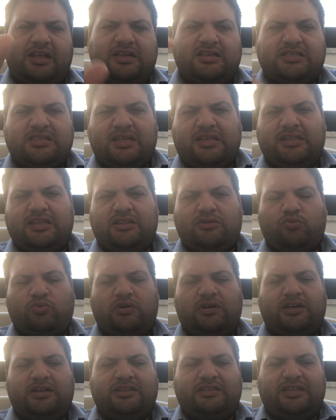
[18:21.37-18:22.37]
links that it
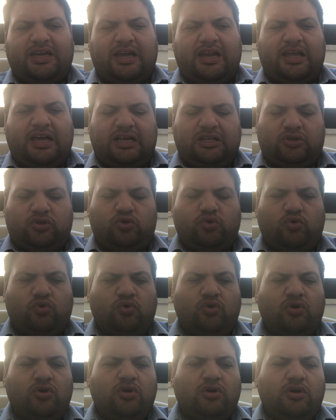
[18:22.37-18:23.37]
will redirect
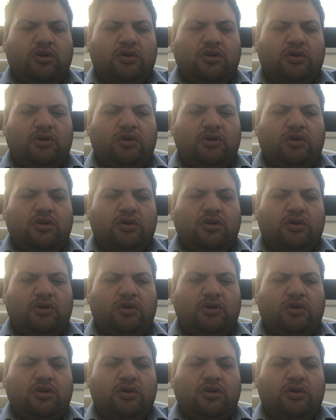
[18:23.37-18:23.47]
you